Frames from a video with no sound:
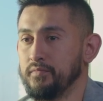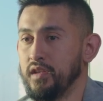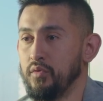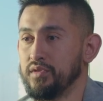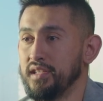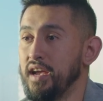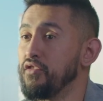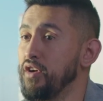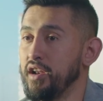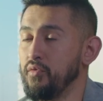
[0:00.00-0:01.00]
there was
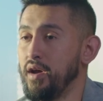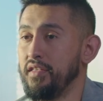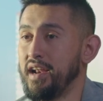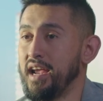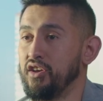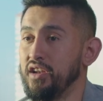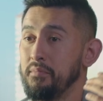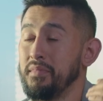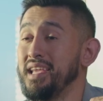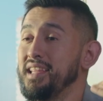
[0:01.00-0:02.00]
never any way that I could
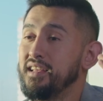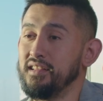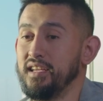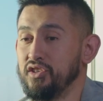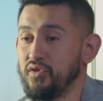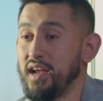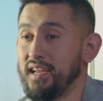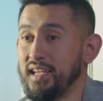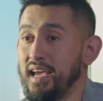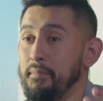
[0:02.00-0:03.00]
immediately try
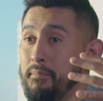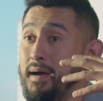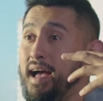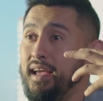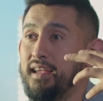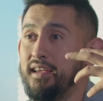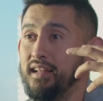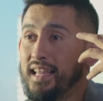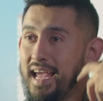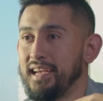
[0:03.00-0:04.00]
to get my
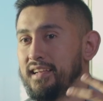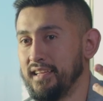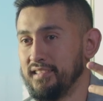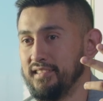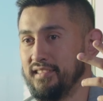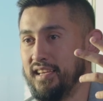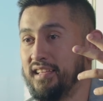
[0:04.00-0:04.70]
likeness